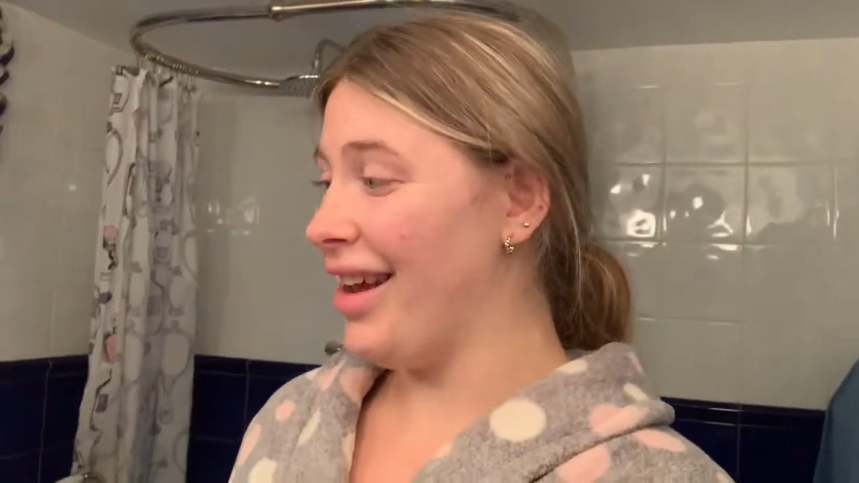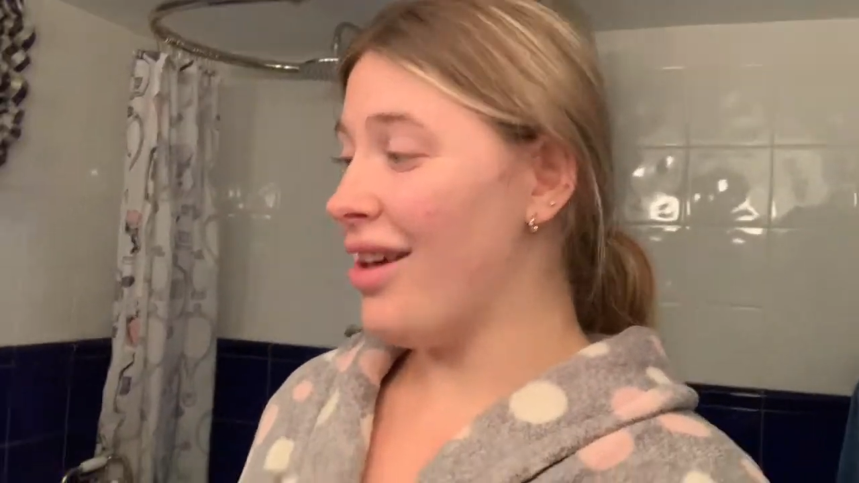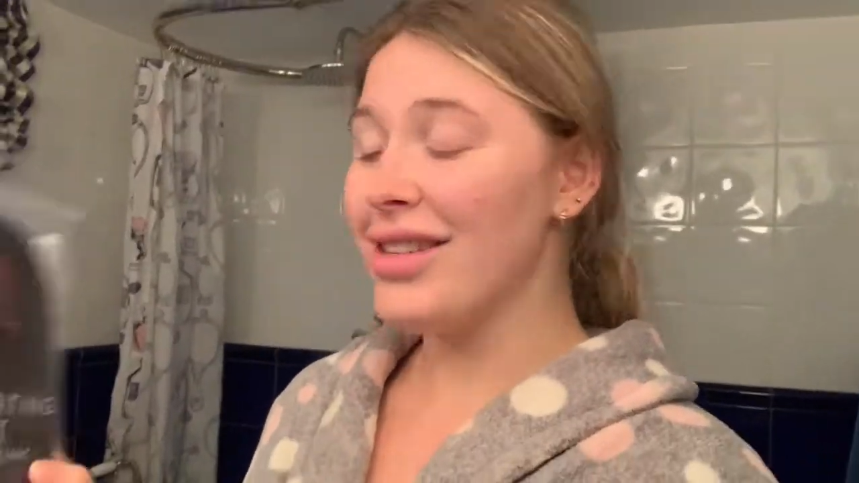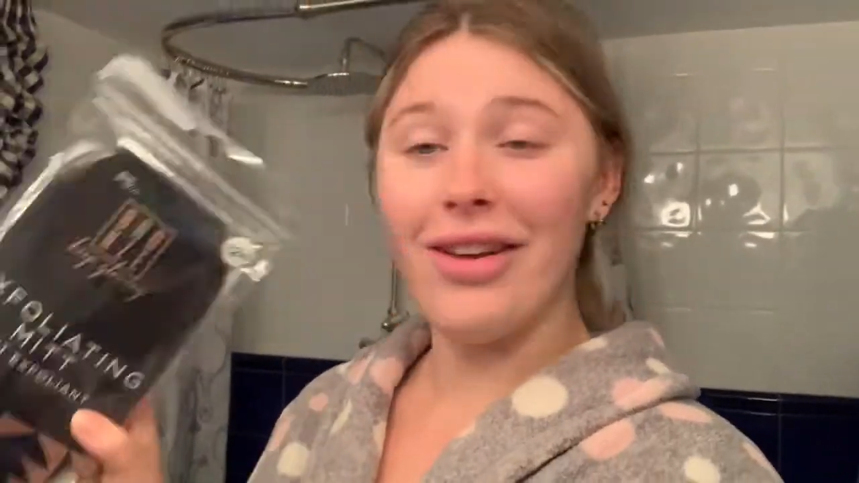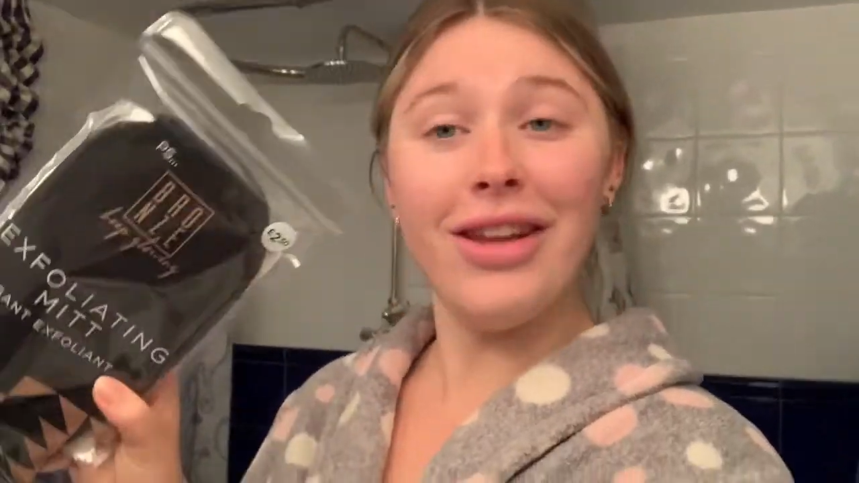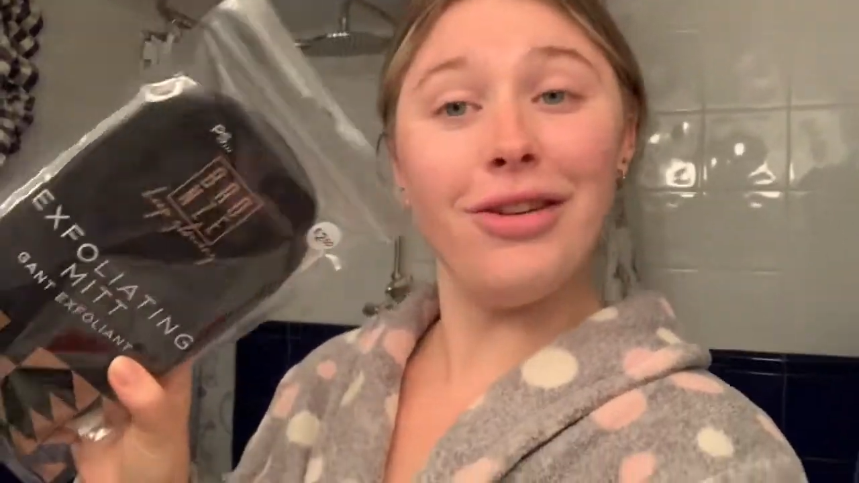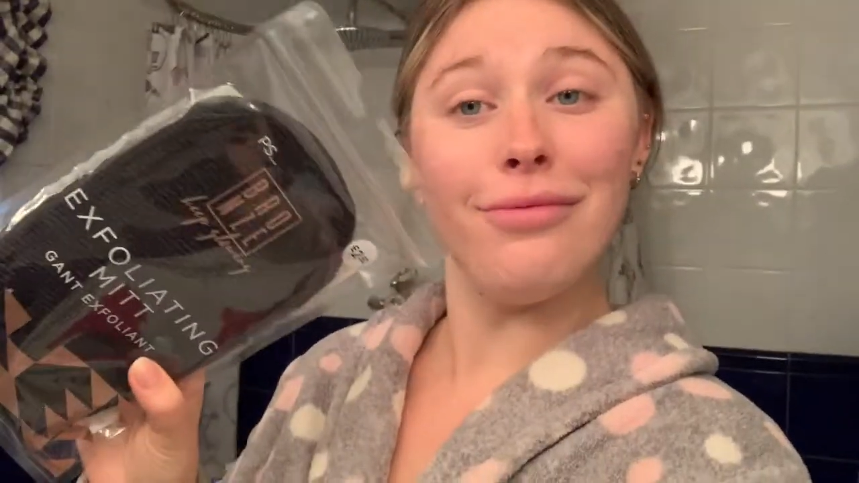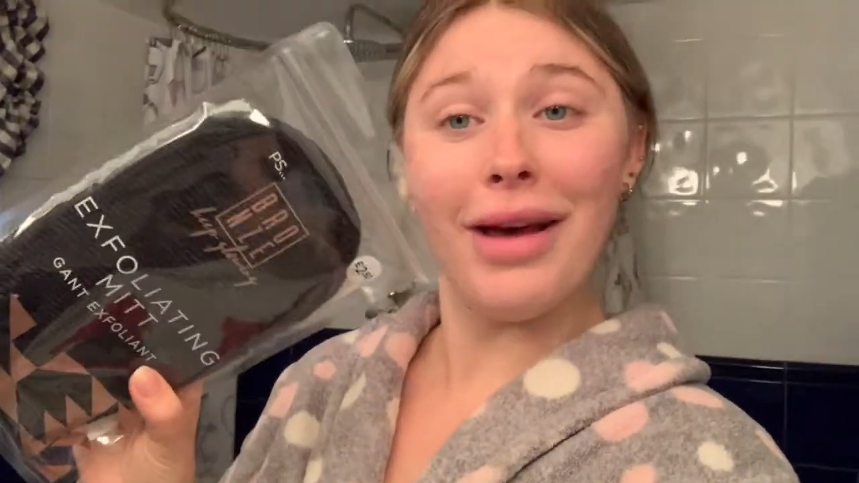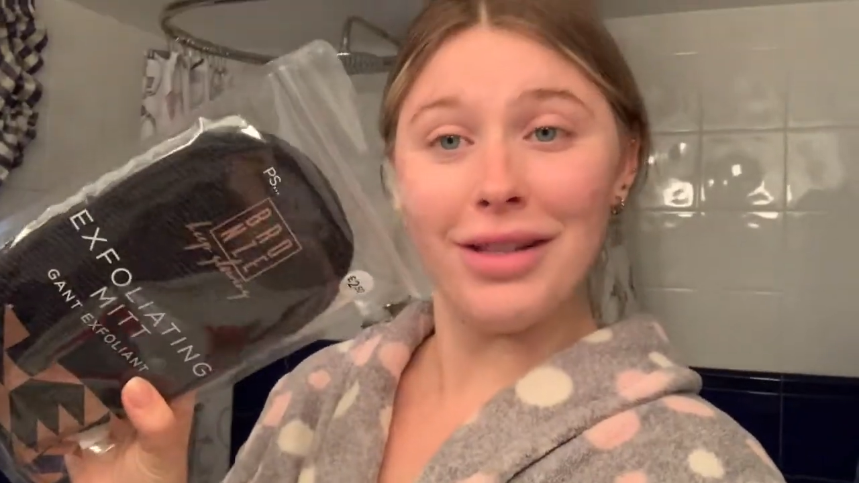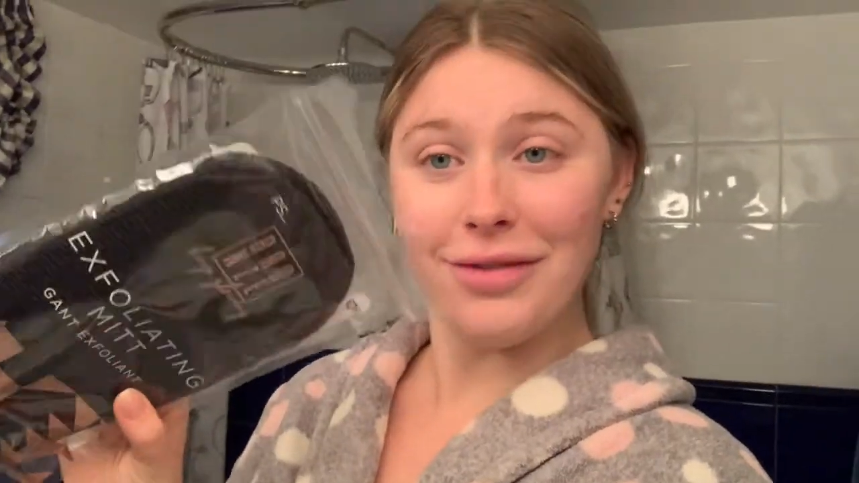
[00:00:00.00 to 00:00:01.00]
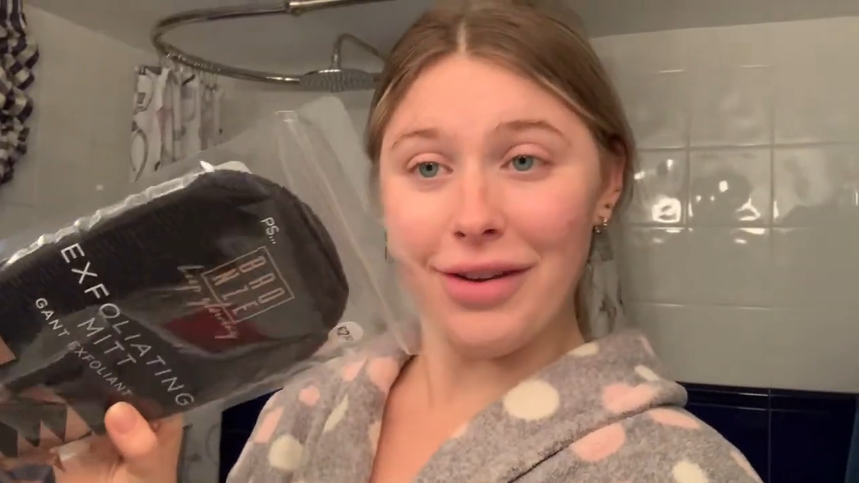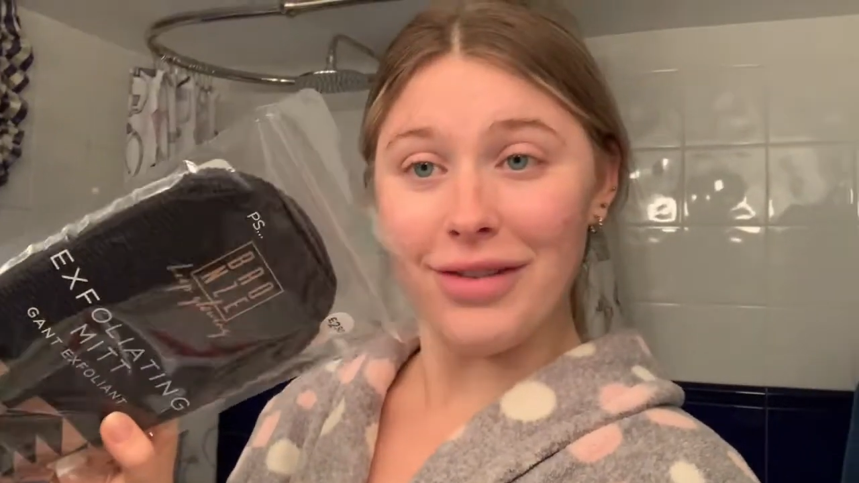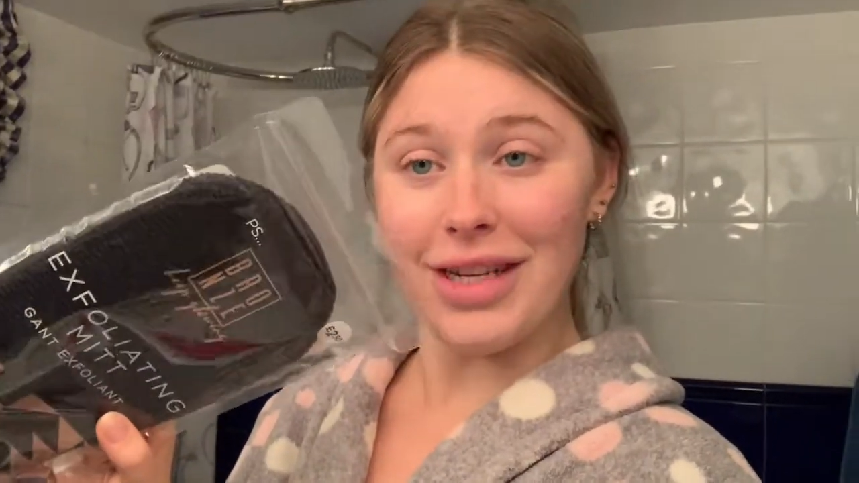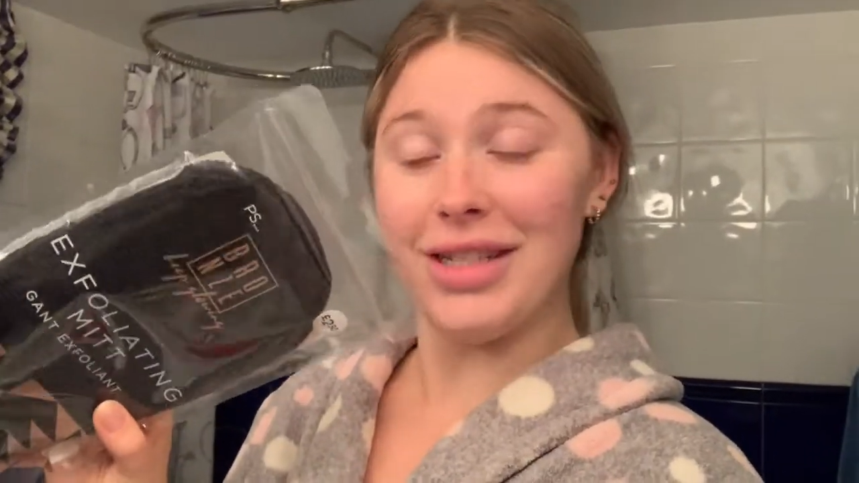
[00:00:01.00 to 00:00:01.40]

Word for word: It's only £2.50,